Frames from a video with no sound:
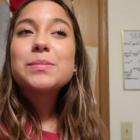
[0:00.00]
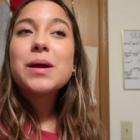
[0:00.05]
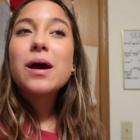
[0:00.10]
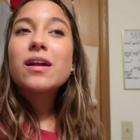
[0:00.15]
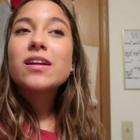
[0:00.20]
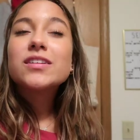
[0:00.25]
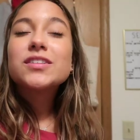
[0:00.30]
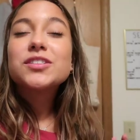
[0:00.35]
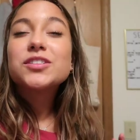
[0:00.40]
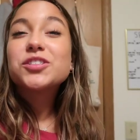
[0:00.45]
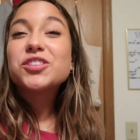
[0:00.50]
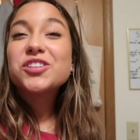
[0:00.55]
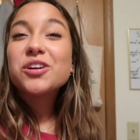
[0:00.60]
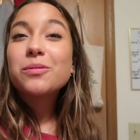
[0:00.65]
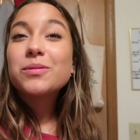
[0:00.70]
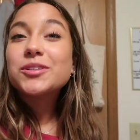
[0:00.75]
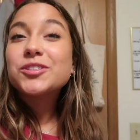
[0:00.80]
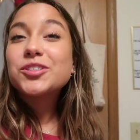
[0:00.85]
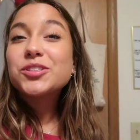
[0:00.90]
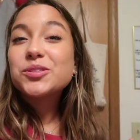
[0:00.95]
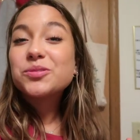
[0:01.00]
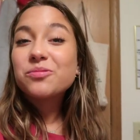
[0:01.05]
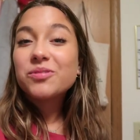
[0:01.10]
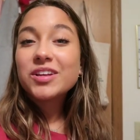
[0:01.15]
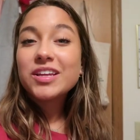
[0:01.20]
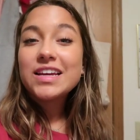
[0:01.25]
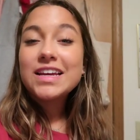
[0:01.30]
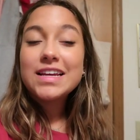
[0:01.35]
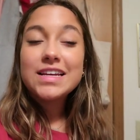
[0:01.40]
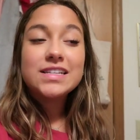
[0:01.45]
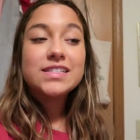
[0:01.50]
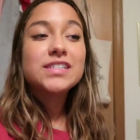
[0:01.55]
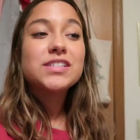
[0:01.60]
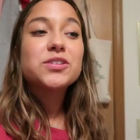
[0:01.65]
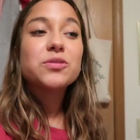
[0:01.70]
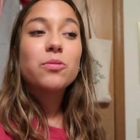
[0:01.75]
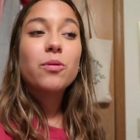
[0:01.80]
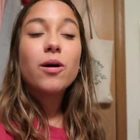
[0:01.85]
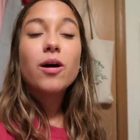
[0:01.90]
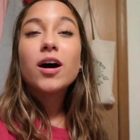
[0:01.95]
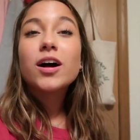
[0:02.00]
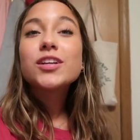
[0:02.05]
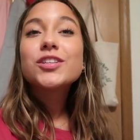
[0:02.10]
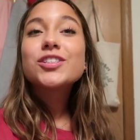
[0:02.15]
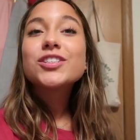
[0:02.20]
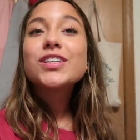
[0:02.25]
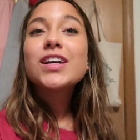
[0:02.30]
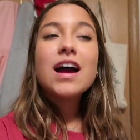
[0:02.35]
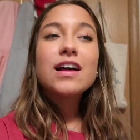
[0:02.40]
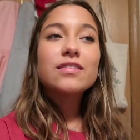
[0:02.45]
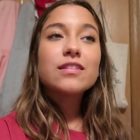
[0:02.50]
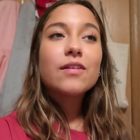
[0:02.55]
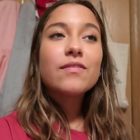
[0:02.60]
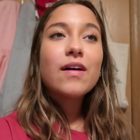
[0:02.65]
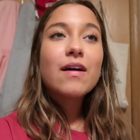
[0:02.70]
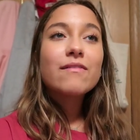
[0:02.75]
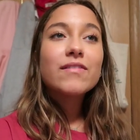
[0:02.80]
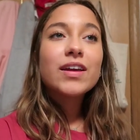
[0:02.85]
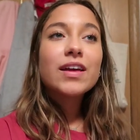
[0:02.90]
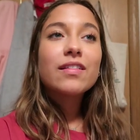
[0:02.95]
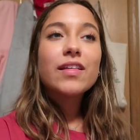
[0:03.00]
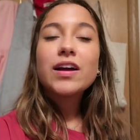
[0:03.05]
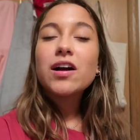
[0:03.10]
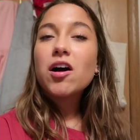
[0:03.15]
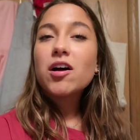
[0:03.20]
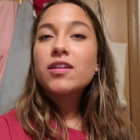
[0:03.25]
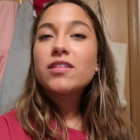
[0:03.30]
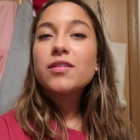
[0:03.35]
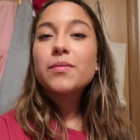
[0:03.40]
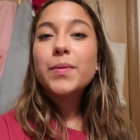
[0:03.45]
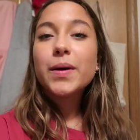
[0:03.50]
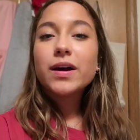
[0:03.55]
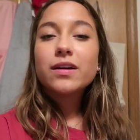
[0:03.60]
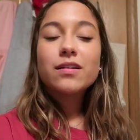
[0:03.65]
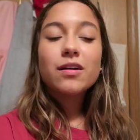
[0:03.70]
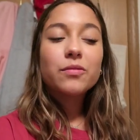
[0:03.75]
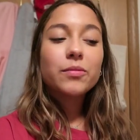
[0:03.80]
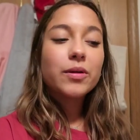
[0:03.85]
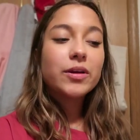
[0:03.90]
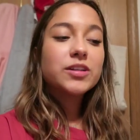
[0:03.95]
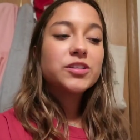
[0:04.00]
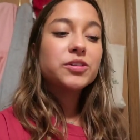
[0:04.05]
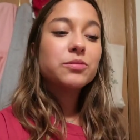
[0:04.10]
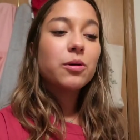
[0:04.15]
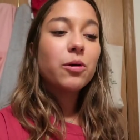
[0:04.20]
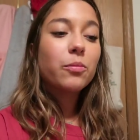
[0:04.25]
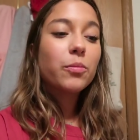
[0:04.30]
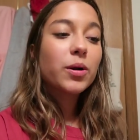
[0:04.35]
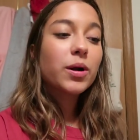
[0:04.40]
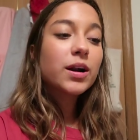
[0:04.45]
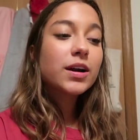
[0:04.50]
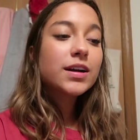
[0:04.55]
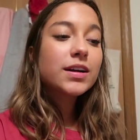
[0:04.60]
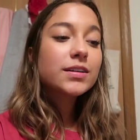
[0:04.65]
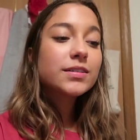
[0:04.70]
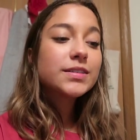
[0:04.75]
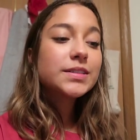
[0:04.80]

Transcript: be honest, the show is just really easy to watch. I love having it like on in the background while I do homework.